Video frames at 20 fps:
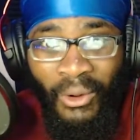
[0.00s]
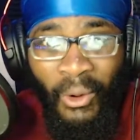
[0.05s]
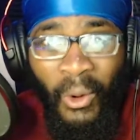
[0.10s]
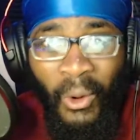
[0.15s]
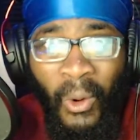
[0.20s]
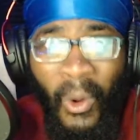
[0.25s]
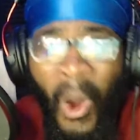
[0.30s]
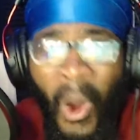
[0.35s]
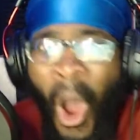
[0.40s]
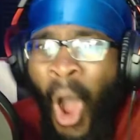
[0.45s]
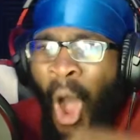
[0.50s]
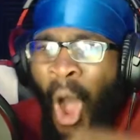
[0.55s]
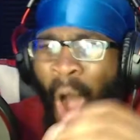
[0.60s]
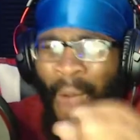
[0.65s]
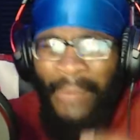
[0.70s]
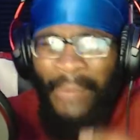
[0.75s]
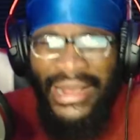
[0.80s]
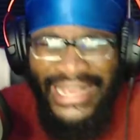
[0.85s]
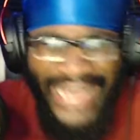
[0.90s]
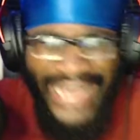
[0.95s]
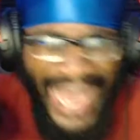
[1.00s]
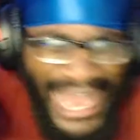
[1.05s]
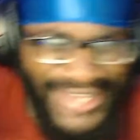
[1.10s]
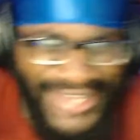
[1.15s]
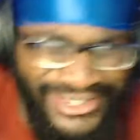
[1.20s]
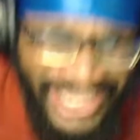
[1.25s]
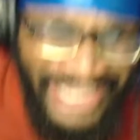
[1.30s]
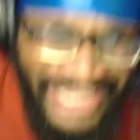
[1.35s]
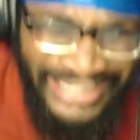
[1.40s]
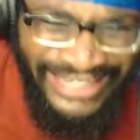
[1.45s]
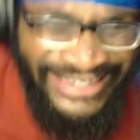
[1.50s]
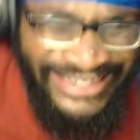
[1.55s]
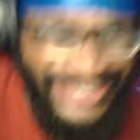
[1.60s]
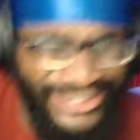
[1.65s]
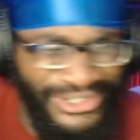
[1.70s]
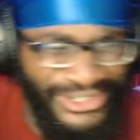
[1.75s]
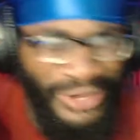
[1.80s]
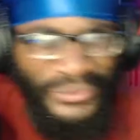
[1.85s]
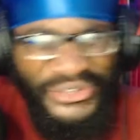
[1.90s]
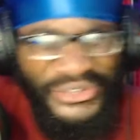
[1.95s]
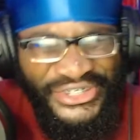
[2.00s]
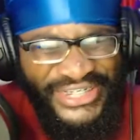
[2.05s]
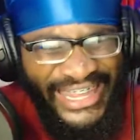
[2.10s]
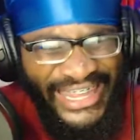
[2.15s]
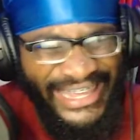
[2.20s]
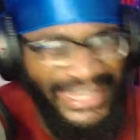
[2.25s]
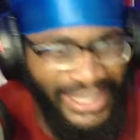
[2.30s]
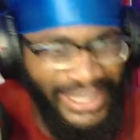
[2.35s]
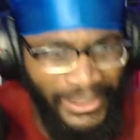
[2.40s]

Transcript: Oh my gosh, this is so sick.